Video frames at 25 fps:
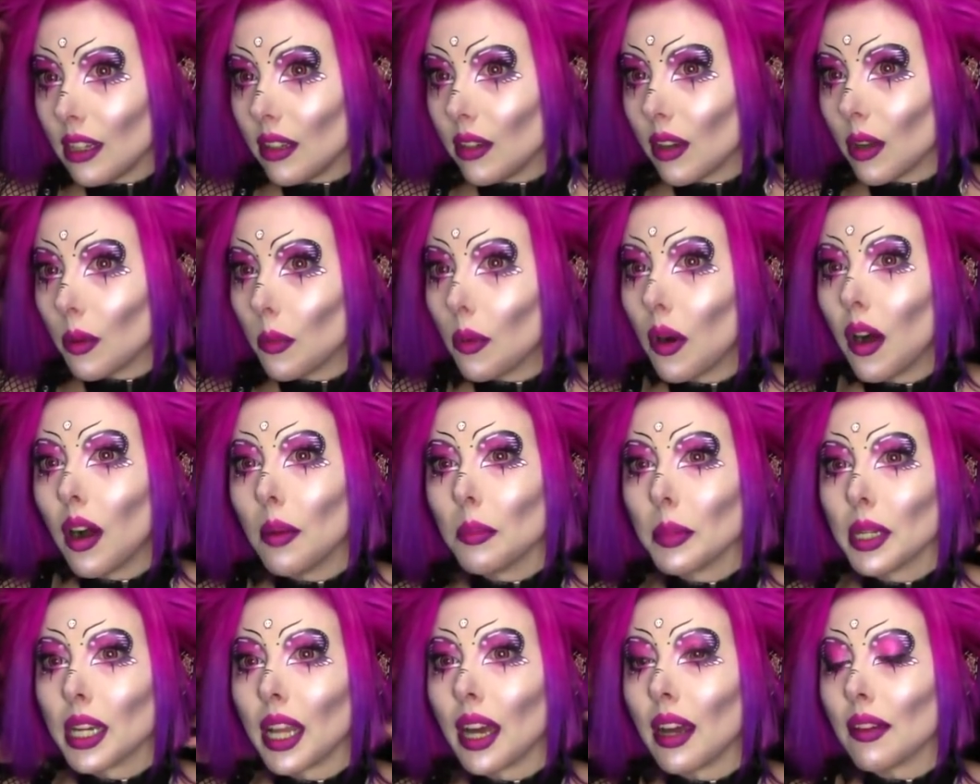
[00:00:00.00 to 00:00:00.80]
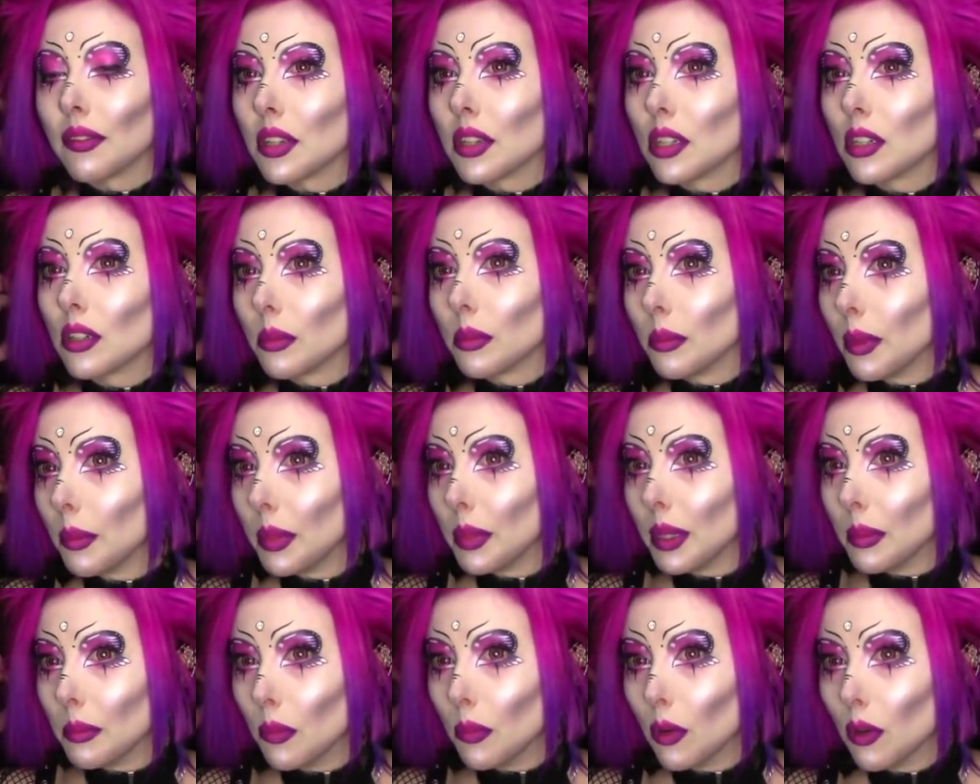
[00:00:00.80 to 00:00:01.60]
you know what, I'm going to have to trim a
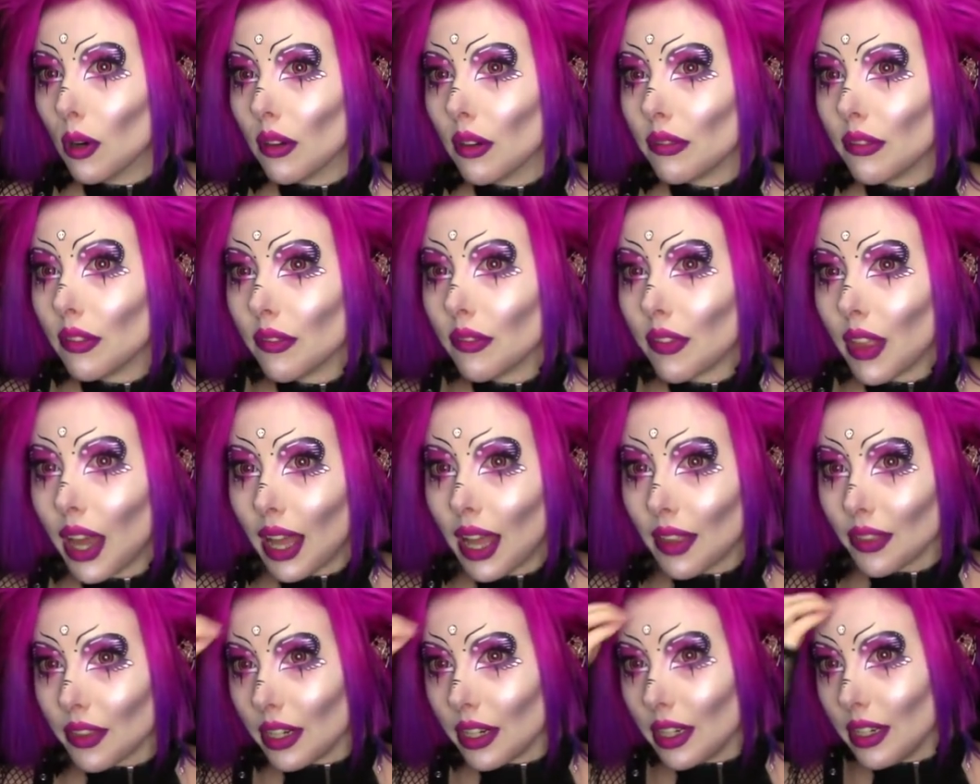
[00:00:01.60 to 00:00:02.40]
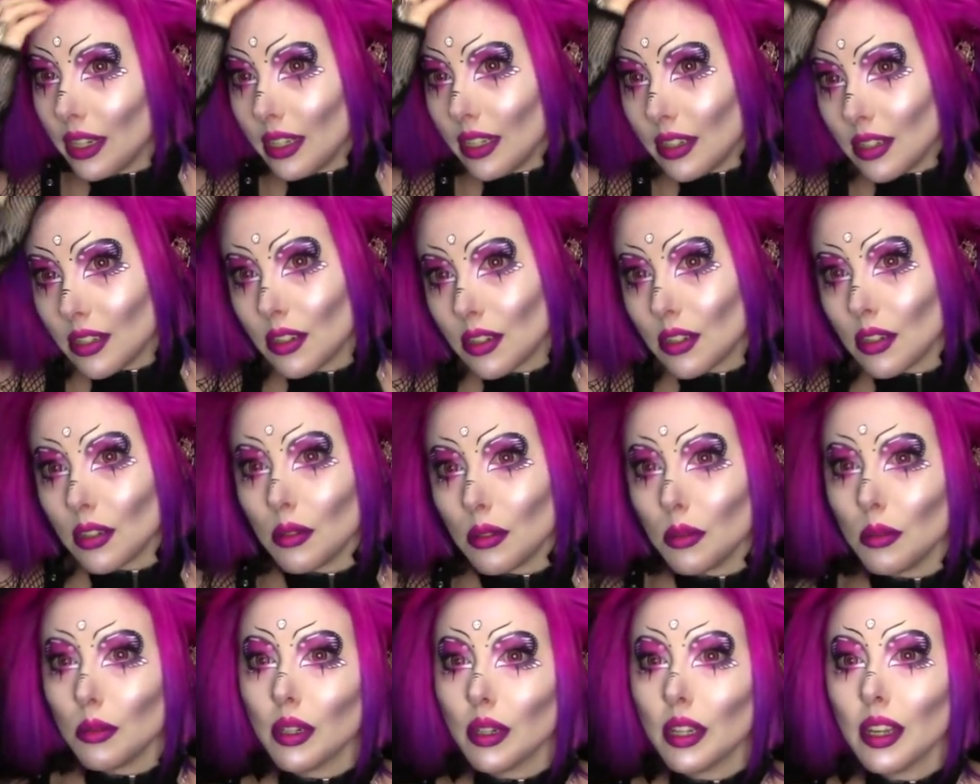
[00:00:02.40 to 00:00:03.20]
bit more off of that than it is
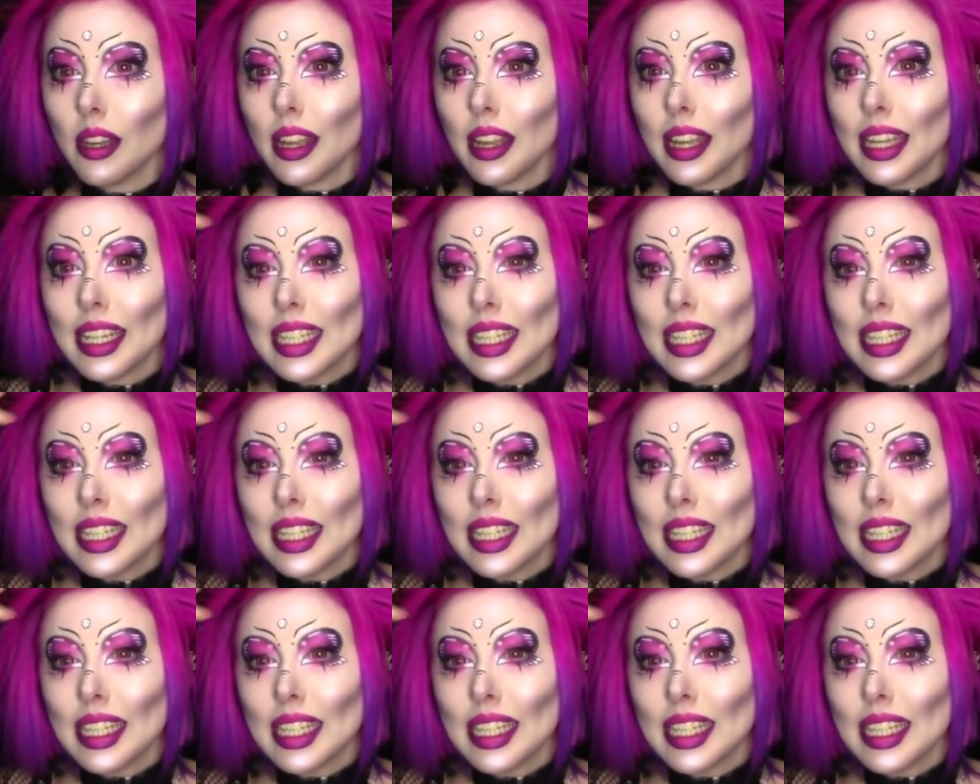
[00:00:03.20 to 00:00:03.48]
to